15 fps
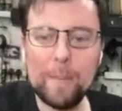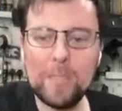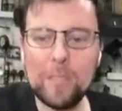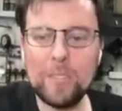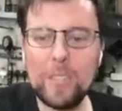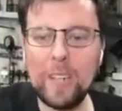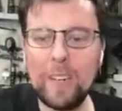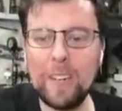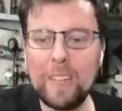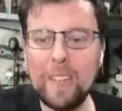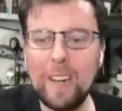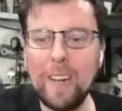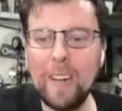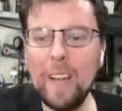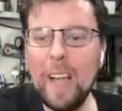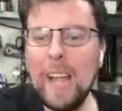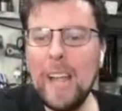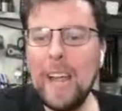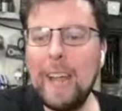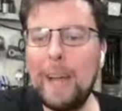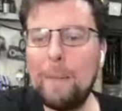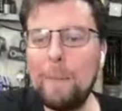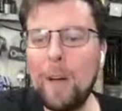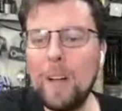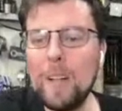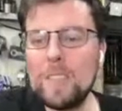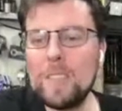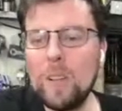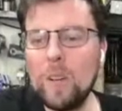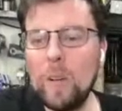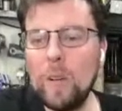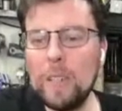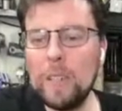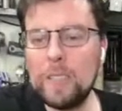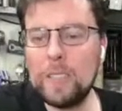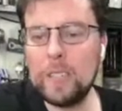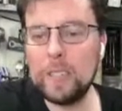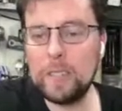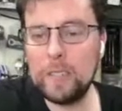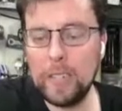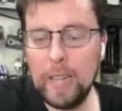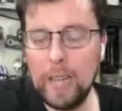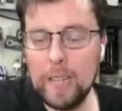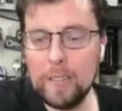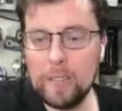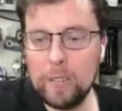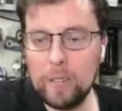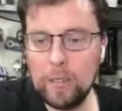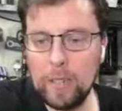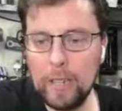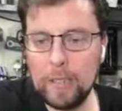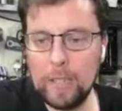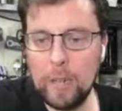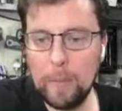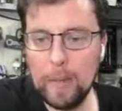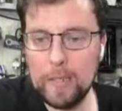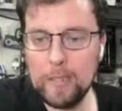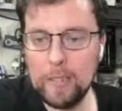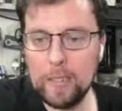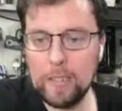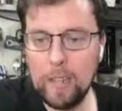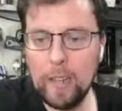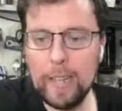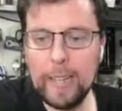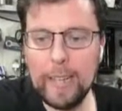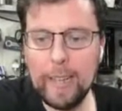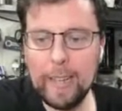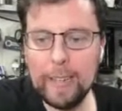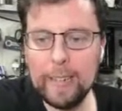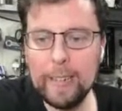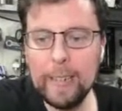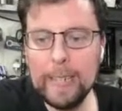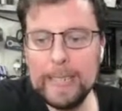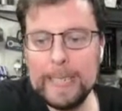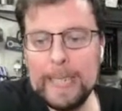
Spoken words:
So shout out there. Also to answer that to the best as I can.